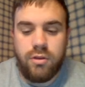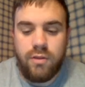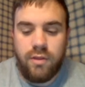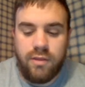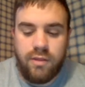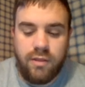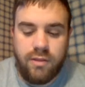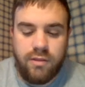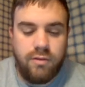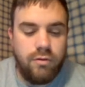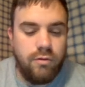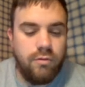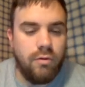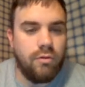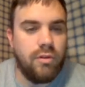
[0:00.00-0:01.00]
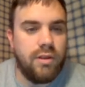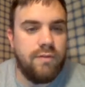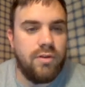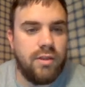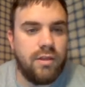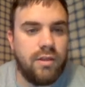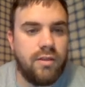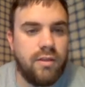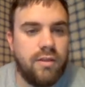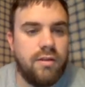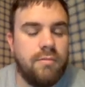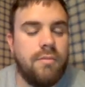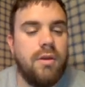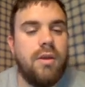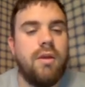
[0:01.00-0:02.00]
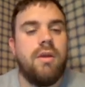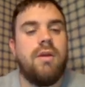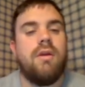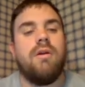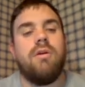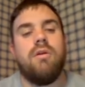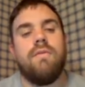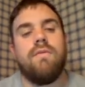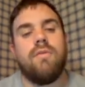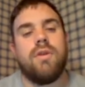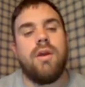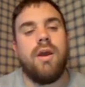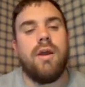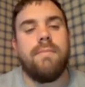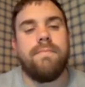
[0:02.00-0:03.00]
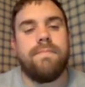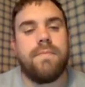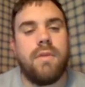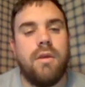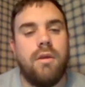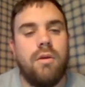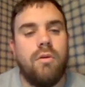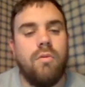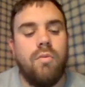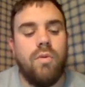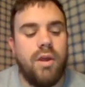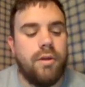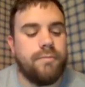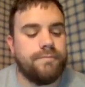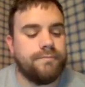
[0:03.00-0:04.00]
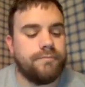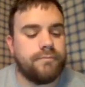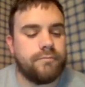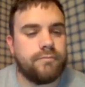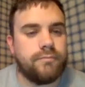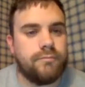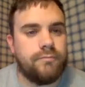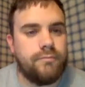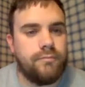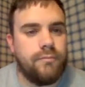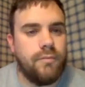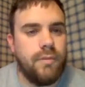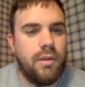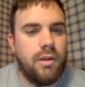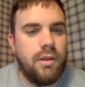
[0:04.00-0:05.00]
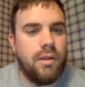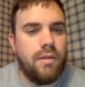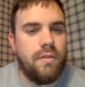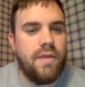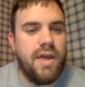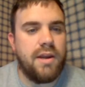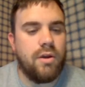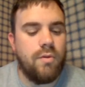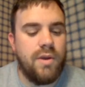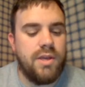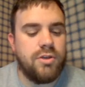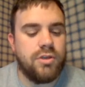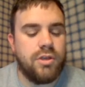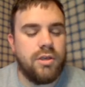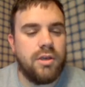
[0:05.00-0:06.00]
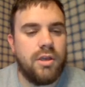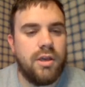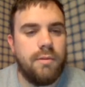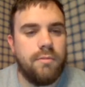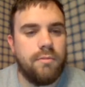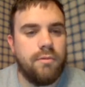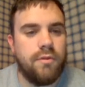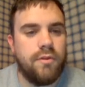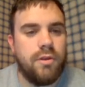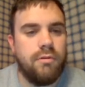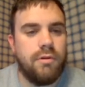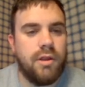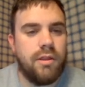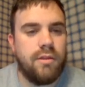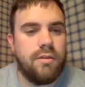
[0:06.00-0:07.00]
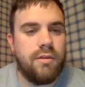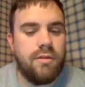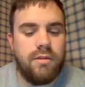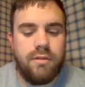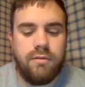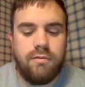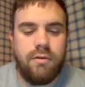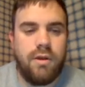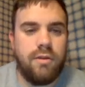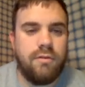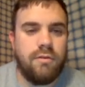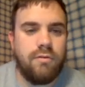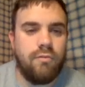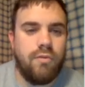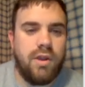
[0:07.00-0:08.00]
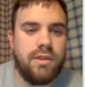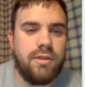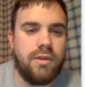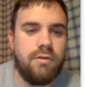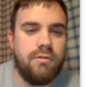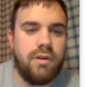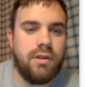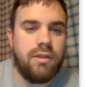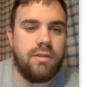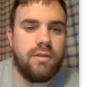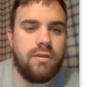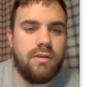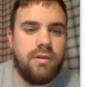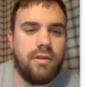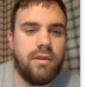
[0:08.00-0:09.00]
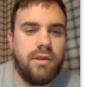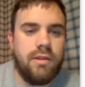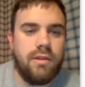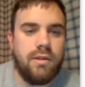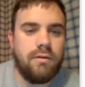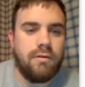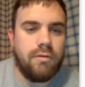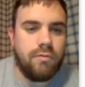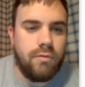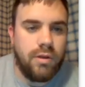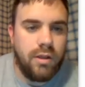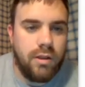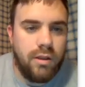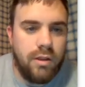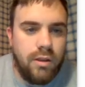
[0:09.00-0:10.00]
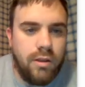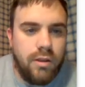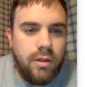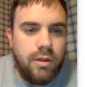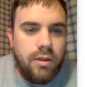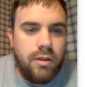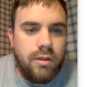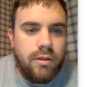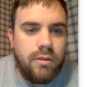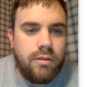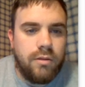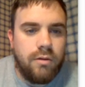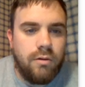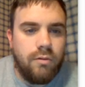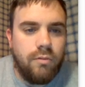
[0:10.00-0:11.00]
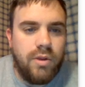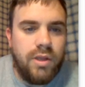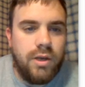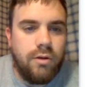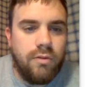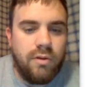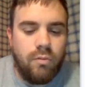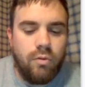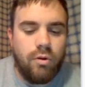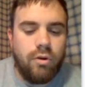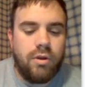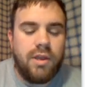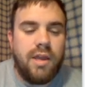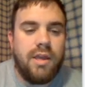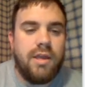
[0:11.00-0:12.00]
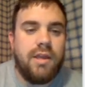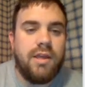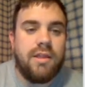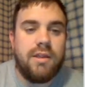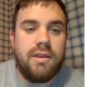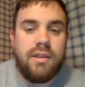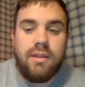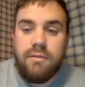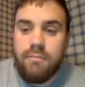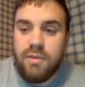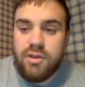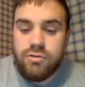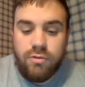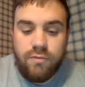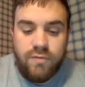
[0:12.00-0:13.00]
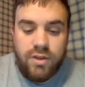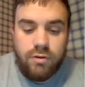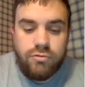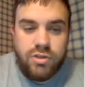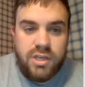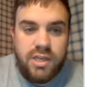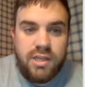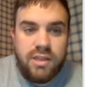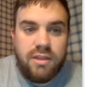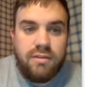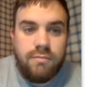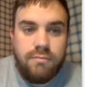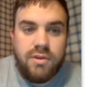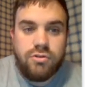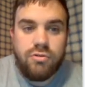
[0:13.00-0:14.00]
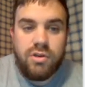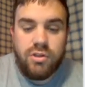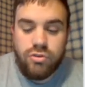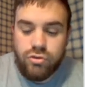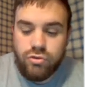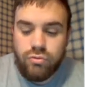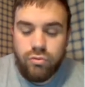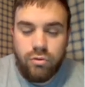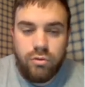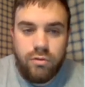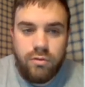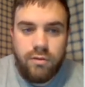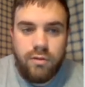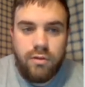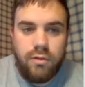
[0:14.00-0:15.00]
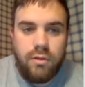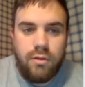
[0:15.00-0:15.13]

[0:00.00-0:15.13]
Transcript: to the system, to or leaving the system over time. Well, that equation comes with units. So I'll just write the units in there as well. So we know that work is a measure of energy. It's measured in joules,